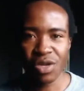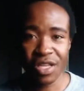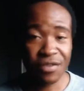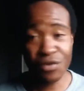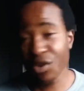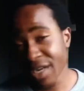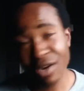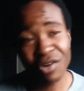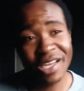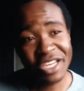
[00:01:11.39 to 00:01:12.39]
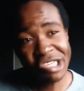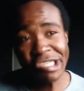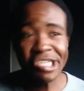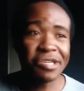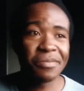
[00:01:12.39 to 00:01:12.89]
If you're in a
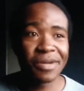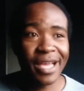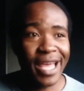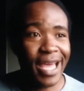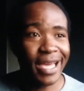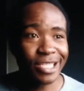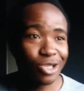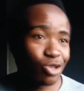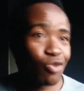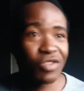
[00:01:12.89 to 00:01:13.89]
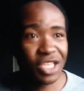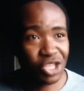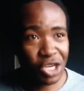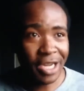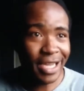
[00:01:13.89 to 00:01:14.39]
relationship and you know that
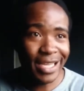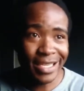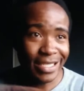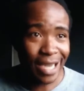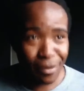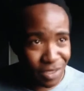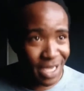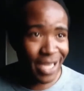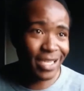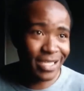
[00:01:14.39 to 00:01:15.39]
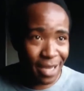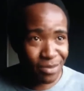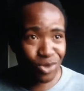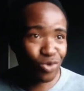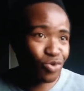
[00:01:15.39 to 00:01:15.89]
you're going to get dumped anytime
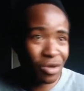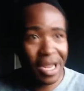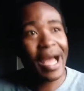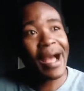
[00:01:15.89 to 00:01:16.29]
soon,